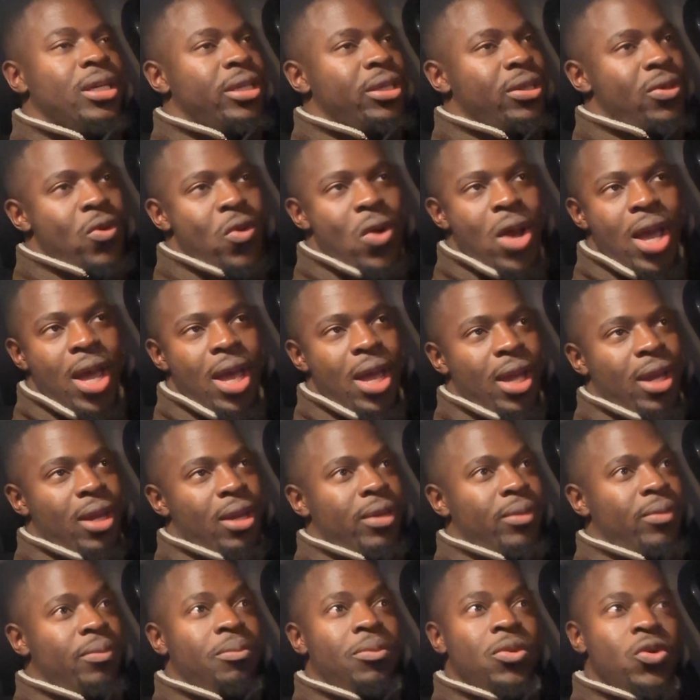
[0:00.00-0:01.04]
You
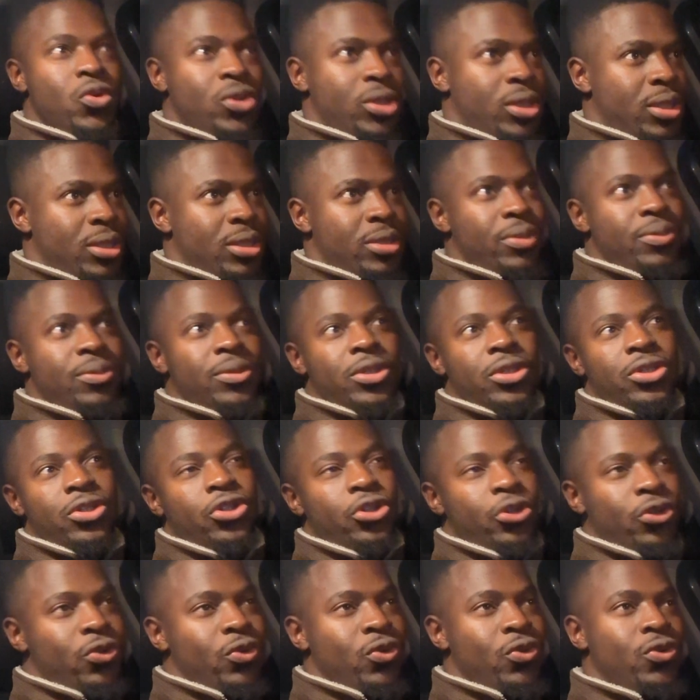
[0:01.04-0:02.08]
had Muslims,
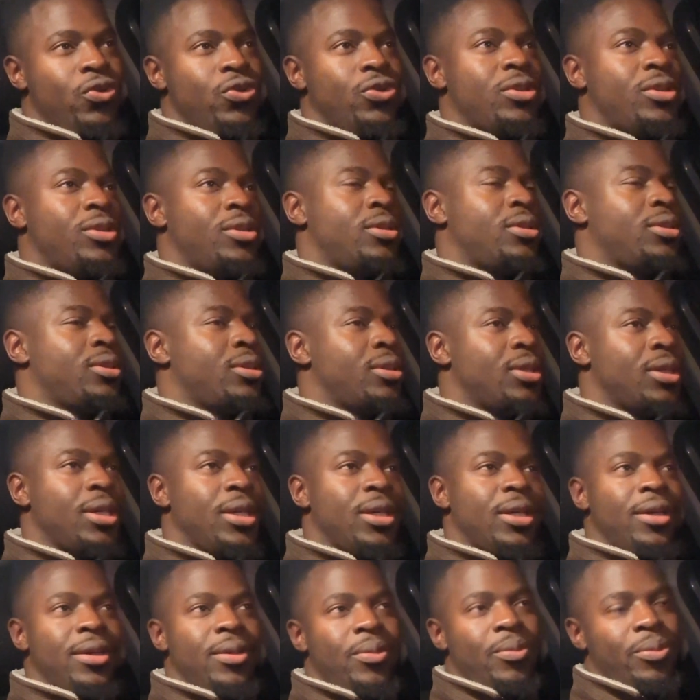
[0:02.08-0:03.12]
Jews,
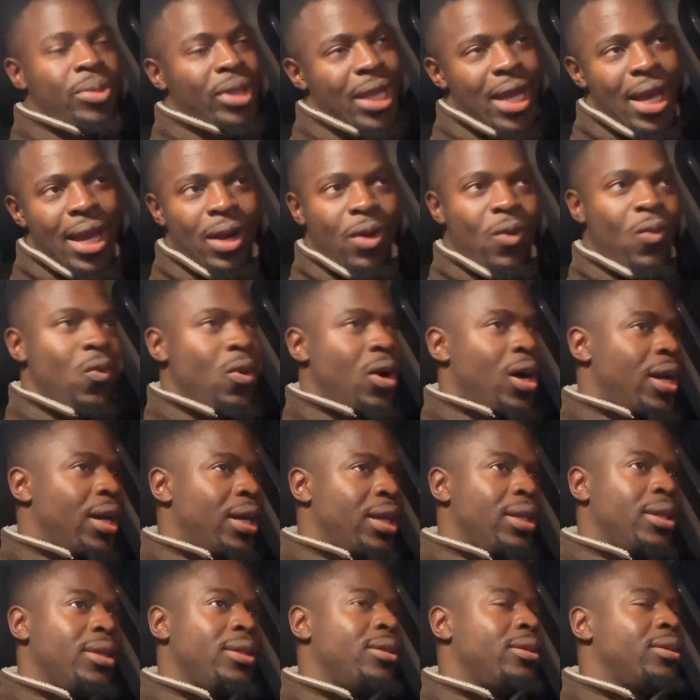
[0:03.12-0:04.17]
black,
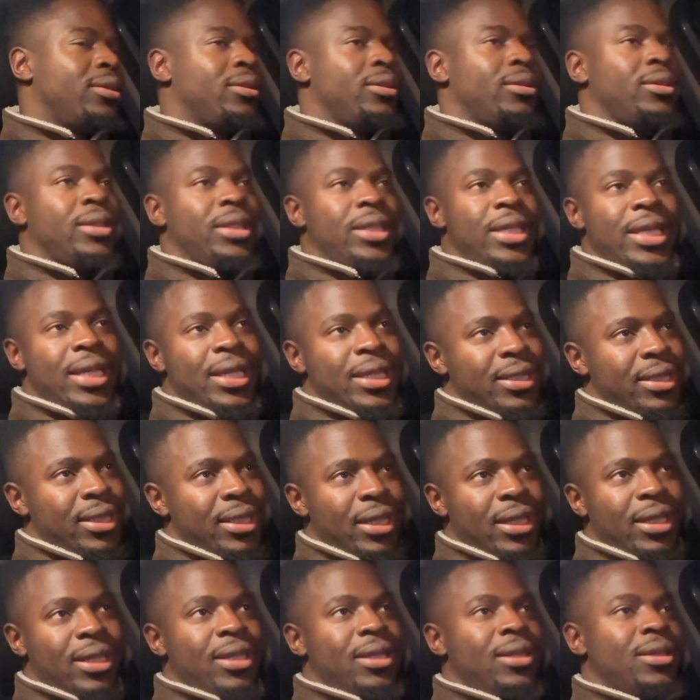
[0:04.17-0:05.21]
white,
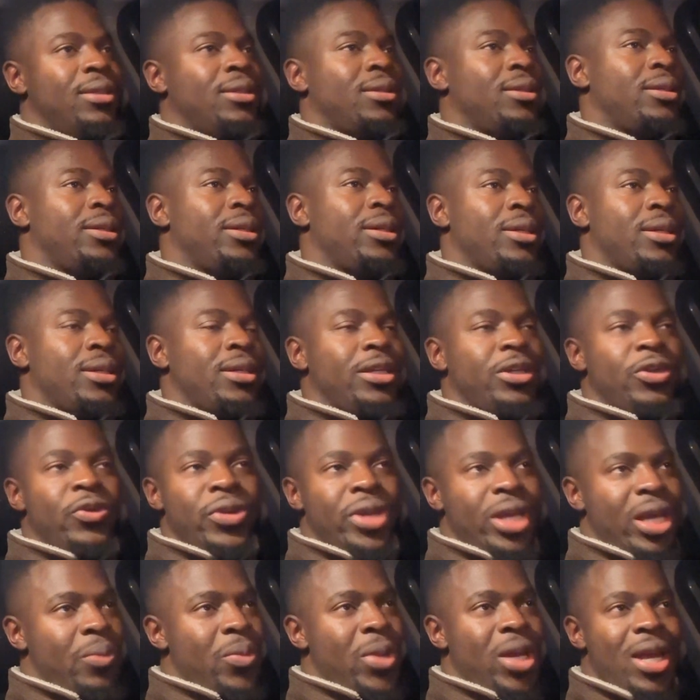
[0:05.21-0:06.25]
Indian, you
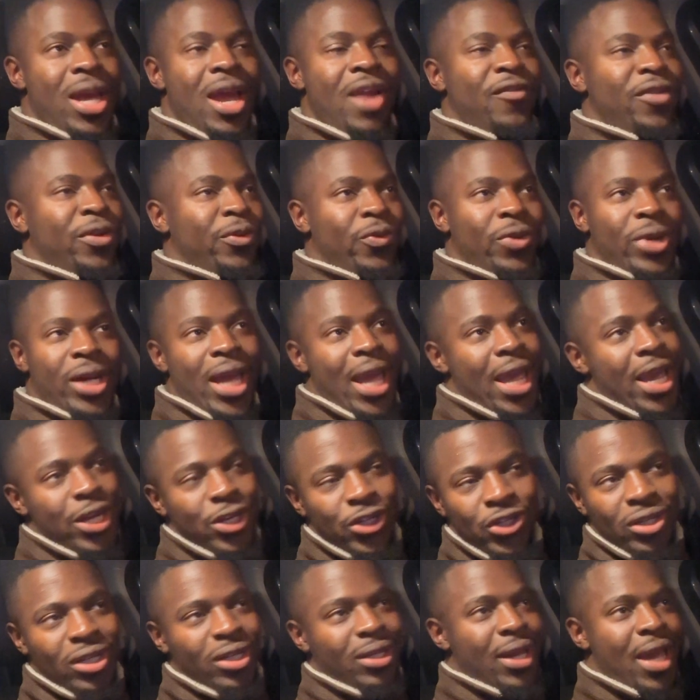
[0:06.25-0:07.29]
name it, everyone,
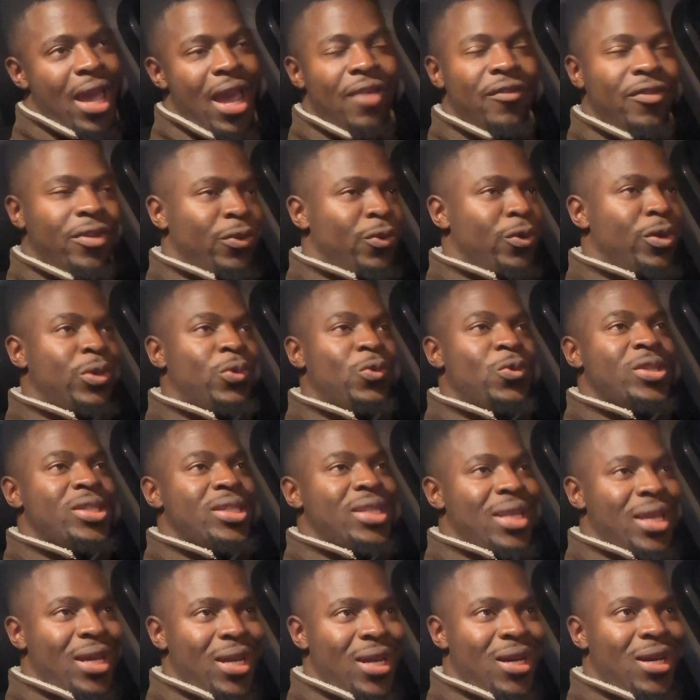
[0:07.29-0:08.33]
Asian, everyone
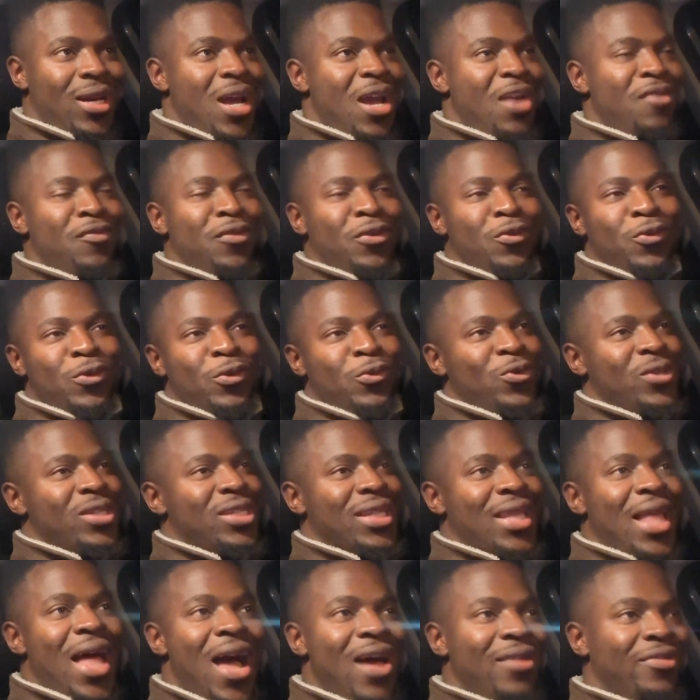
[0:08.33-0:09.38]
was there, everyone
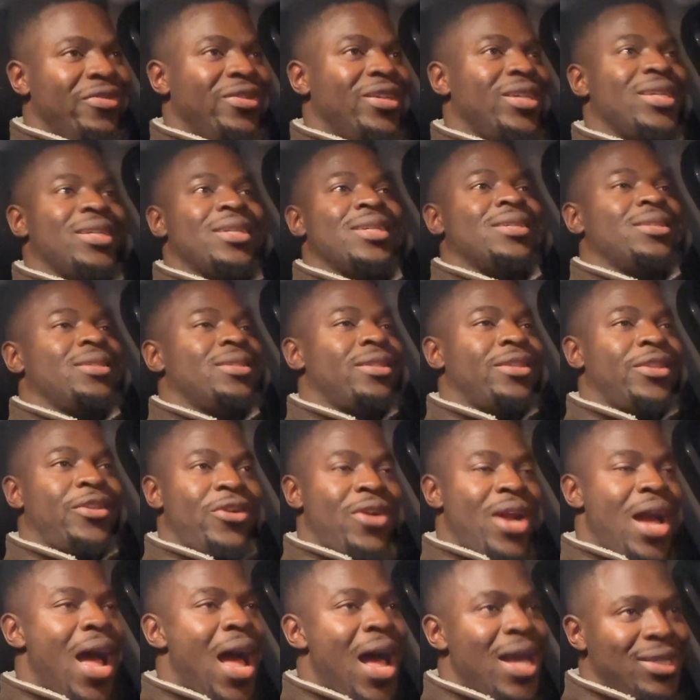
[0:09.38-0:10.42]
was laughing
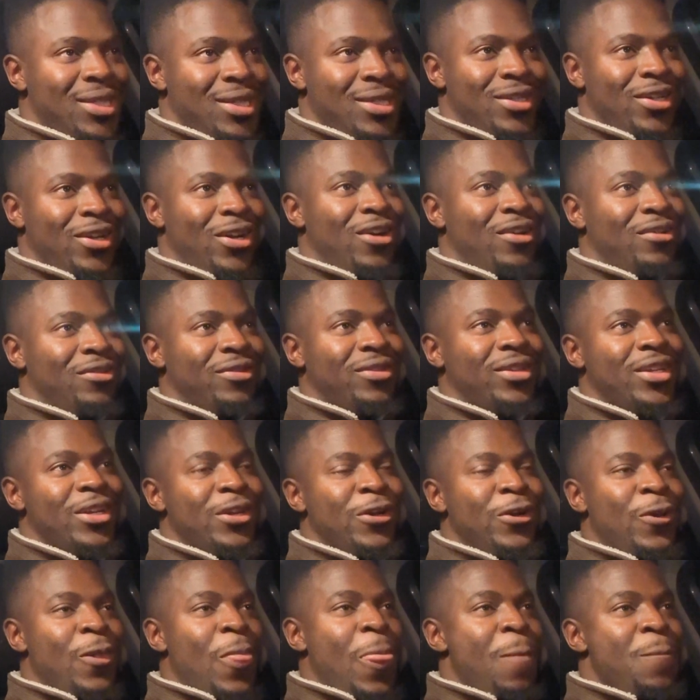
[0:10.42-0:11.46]
their asses off.
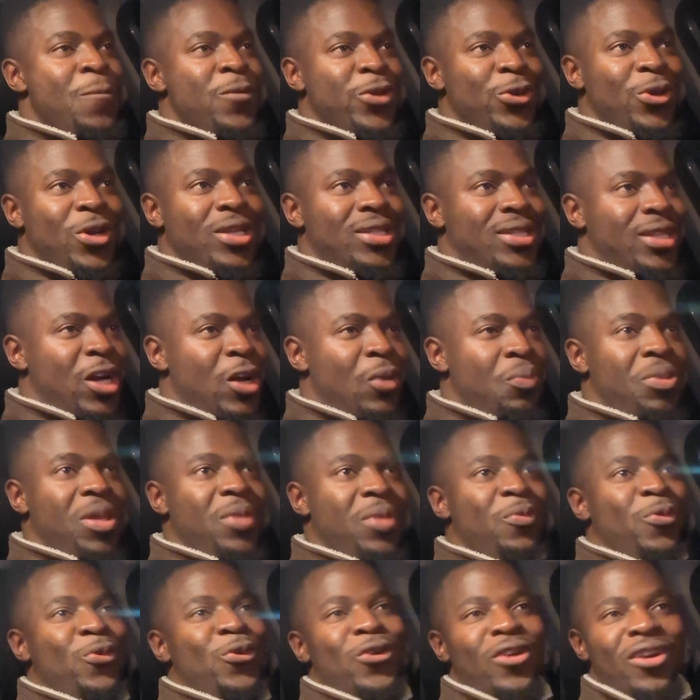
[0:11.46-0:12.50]
You could tell
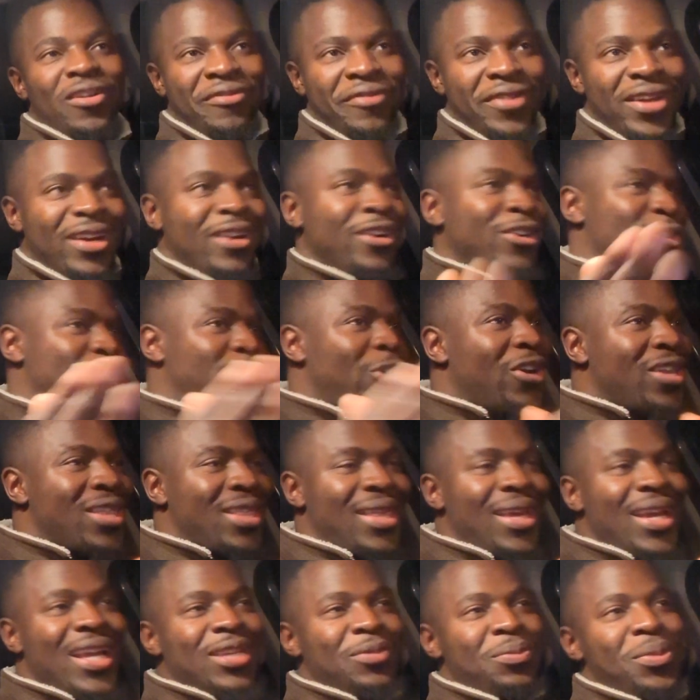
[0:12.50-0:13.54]
people are offended at certain
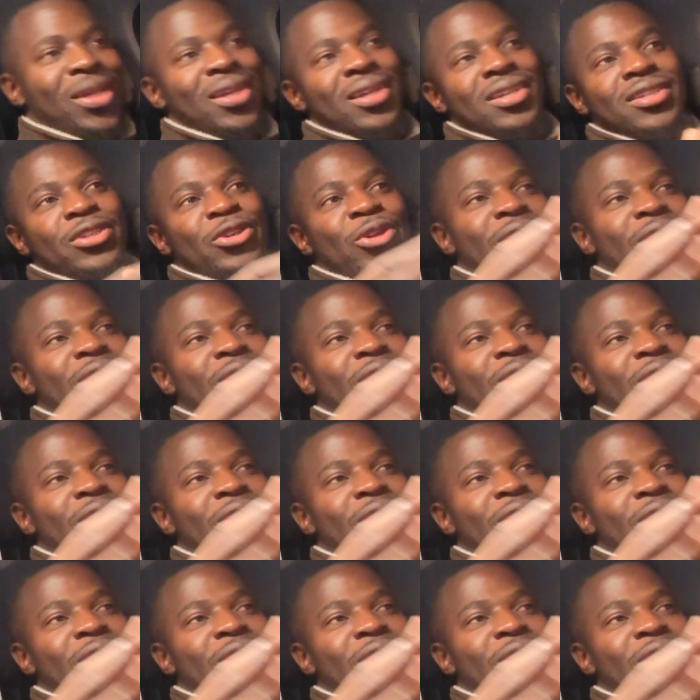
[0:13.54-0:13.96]
things because